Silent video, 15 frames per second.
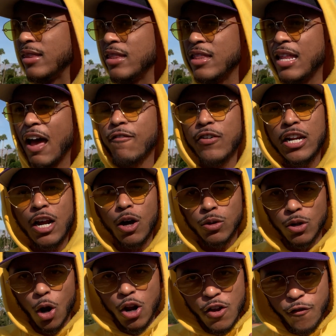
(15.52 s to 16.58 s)
that video is
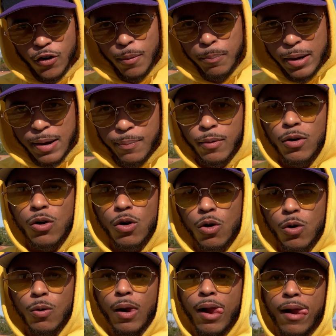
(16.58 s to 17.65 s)
only for the people
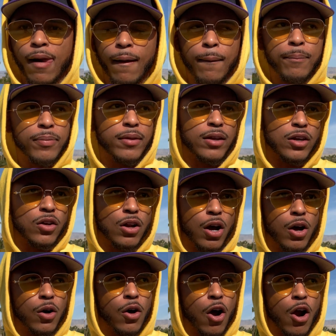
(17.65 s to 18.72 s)
who,
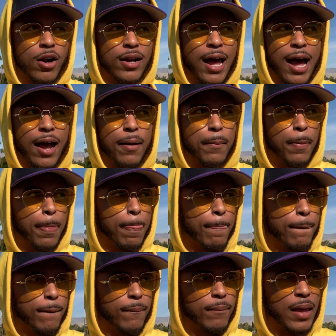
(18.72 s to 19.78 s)
are not
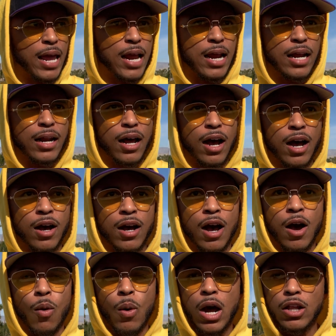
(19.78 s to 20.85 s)
in
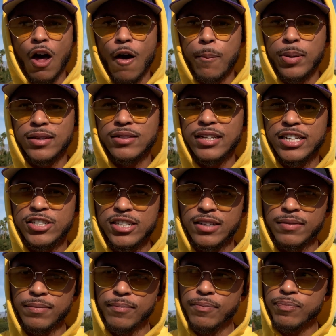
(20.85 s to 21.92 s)
a well-off position,
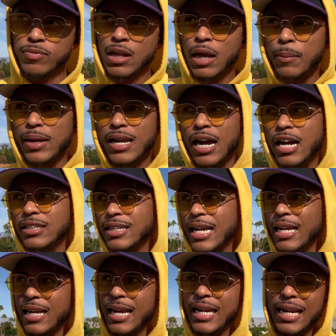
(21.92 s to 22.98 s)
because
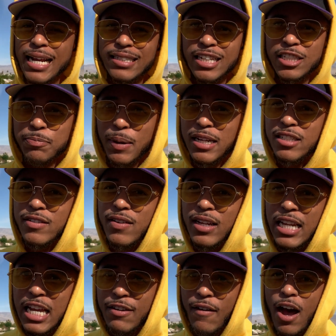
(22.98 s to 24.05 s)
it is expensive to
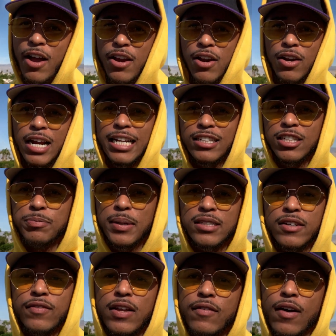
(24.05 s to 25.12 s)
live out here. It's
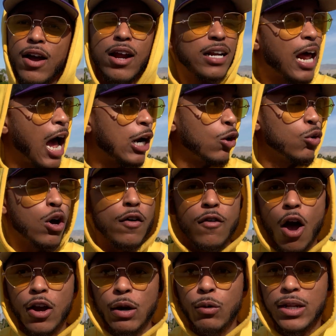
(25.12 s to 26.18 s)
expensive to live out here. Now, I don't know if
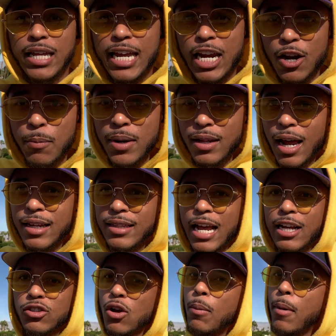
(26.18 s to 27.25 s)
y'all can really hear me like
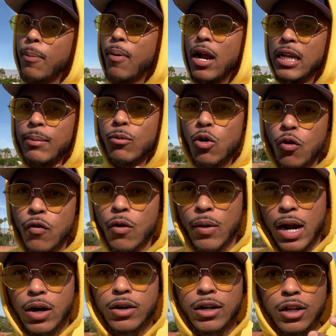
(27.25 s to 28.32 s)
that, so I'm gonna probably move
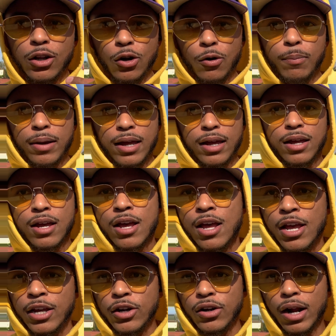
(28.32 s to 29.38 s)
around a little bit.
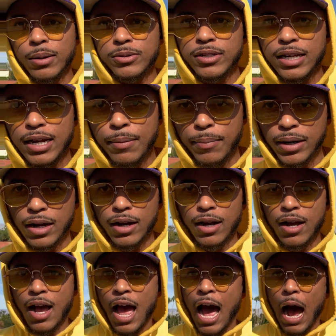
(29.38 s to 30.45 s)
You know what I'm saying? But
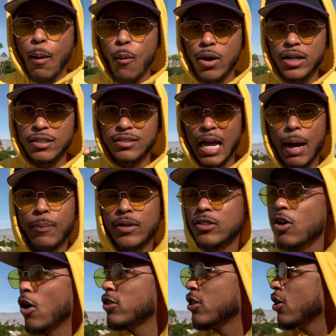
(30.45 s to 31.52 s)
I wanted to stop and
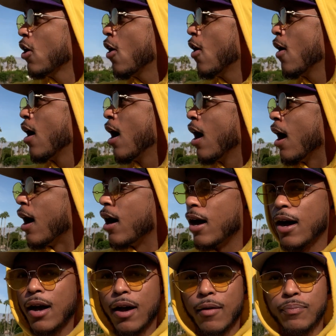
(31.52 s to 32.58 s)
talk to y'all.
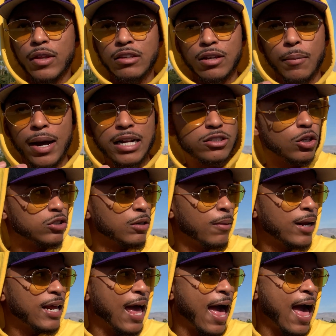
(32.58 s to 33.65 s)

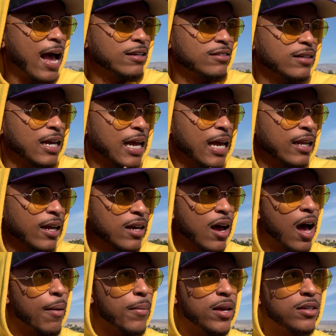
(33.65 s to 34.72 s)
Somebody asked in the
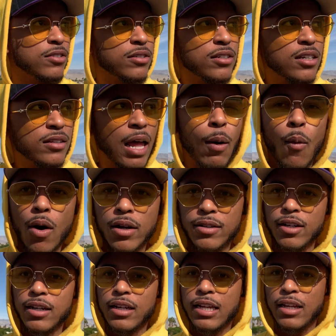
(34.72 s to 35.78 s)
comments, they wanted